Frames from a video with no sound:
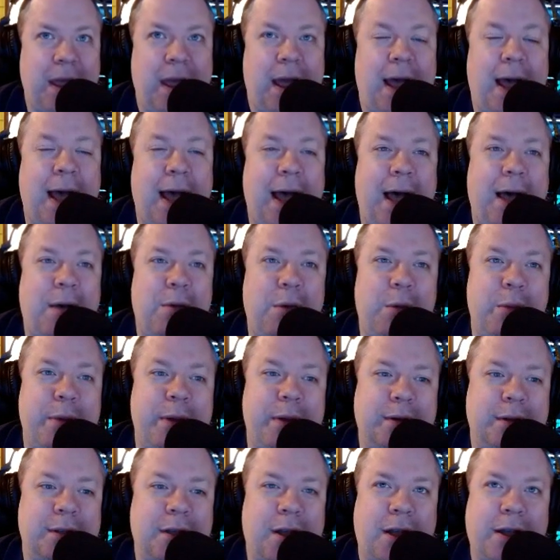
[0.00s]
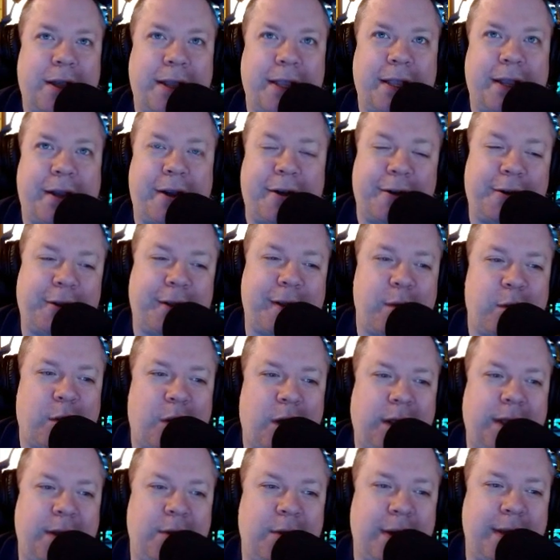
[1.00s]
Uh when we were talking like early
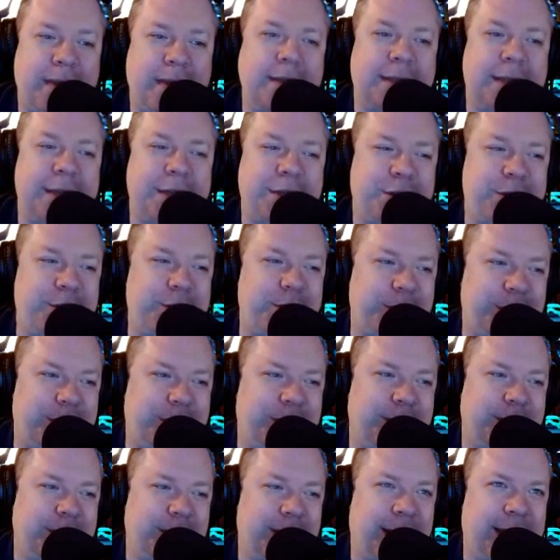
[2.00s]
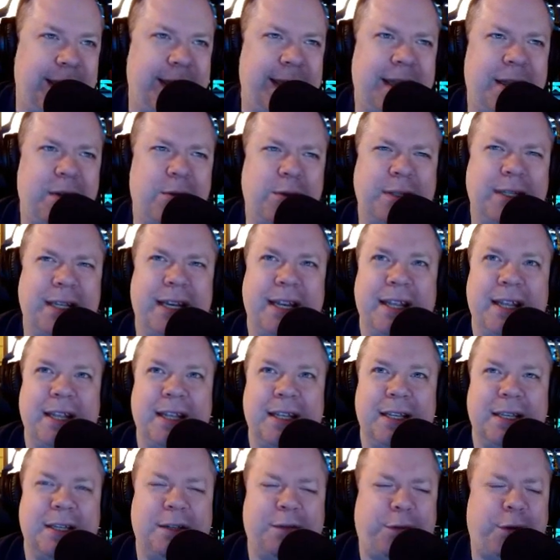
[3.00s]
Wally West issues. I think it was in oh,
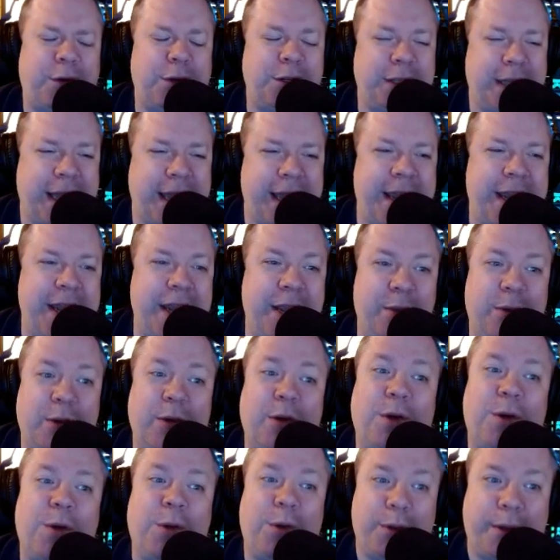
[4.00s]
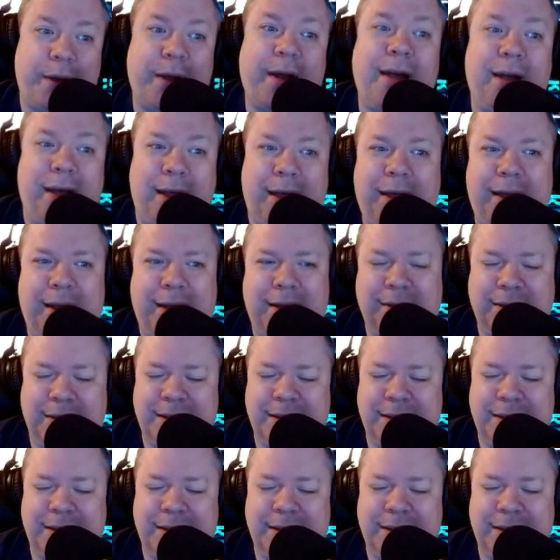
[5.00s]
his yeah. first annual. Uh huh.